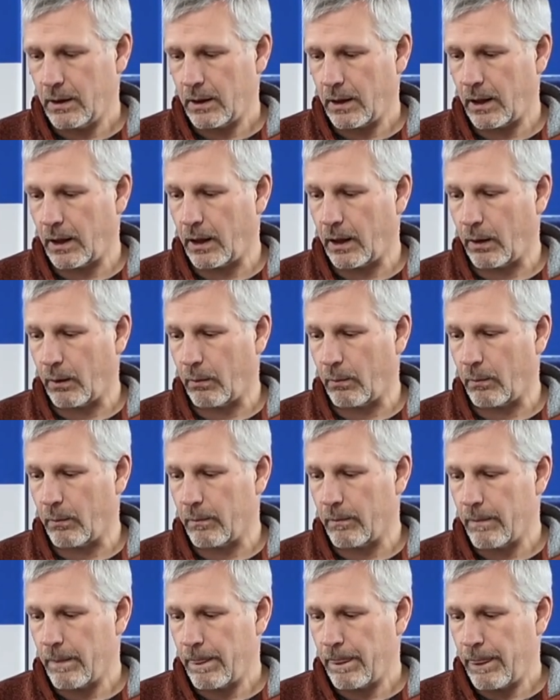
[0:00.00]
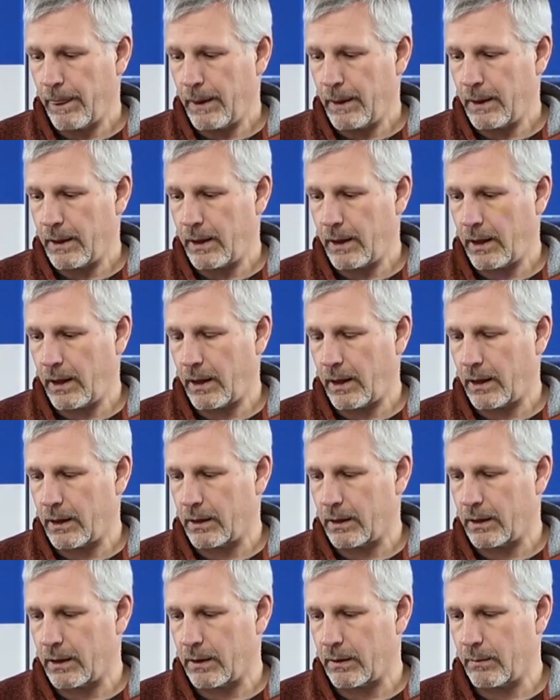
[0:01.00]

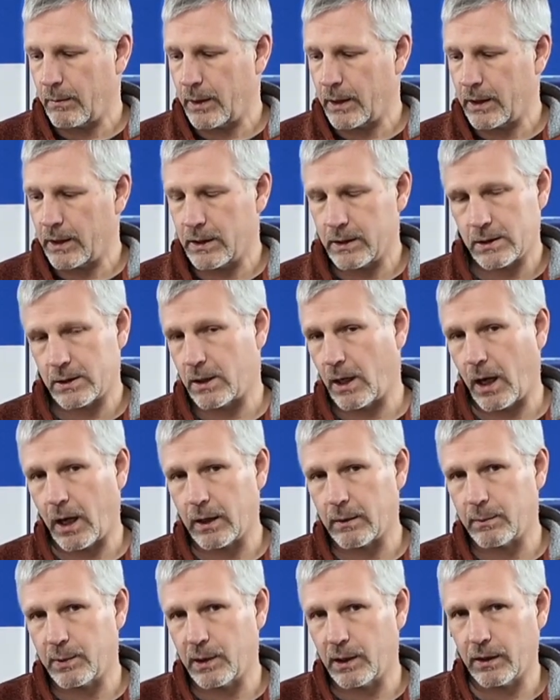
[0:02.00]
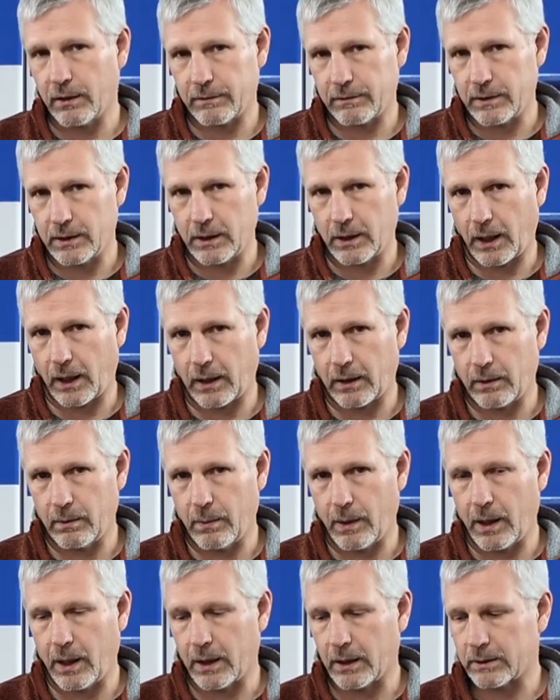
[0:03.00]
but it is not a PFD out of the
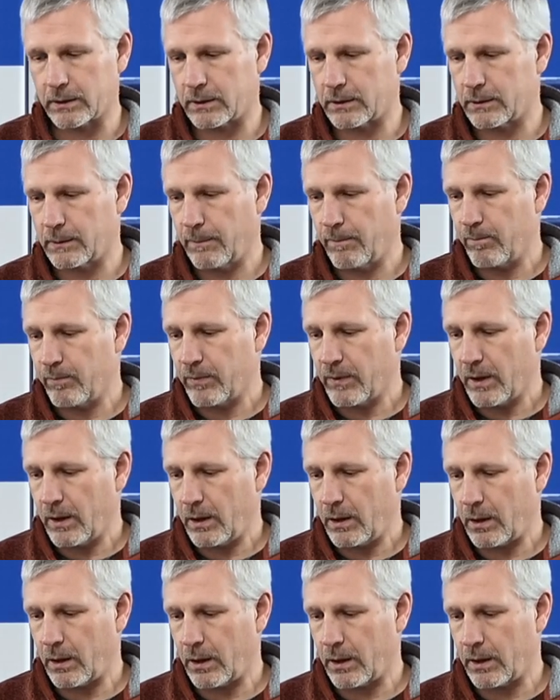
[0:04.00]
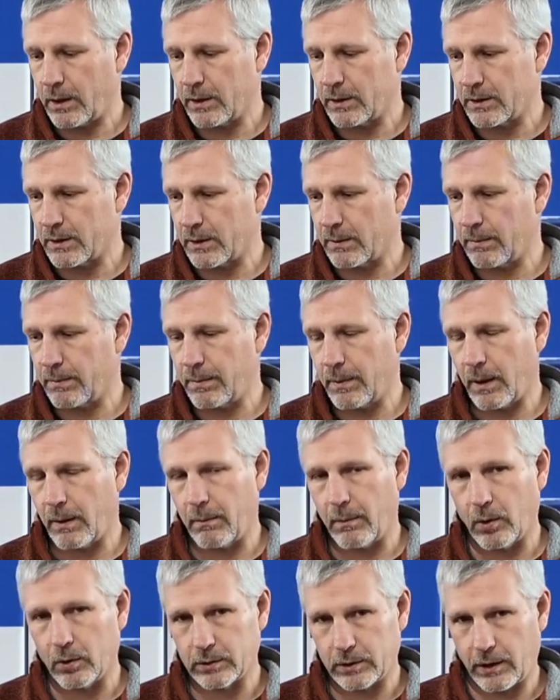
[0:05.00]
box. It is a
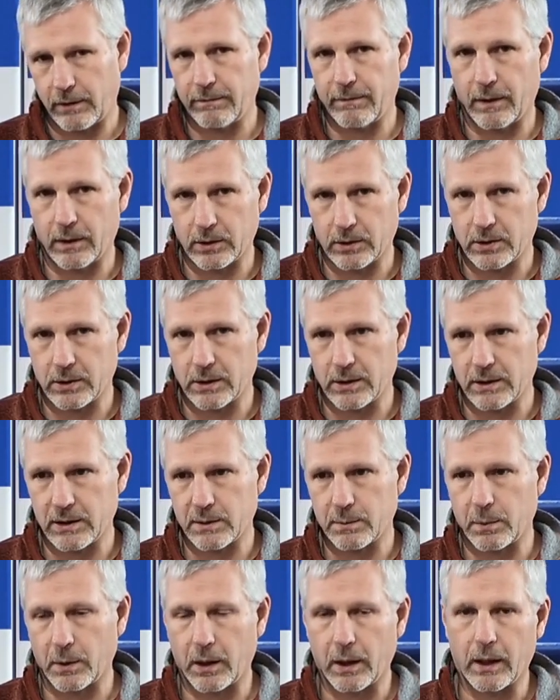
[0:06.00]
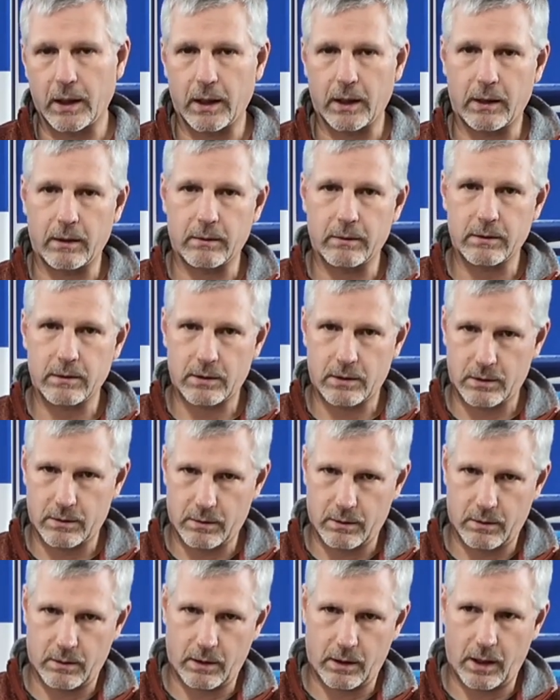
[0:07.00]
multifunction display
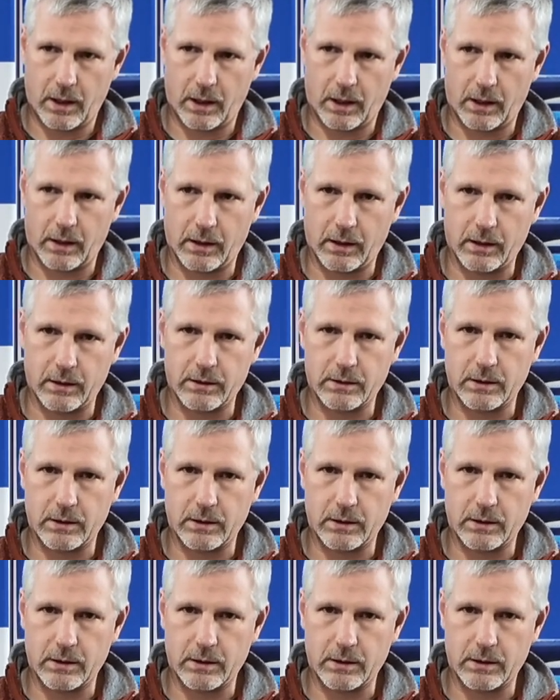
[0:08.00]
and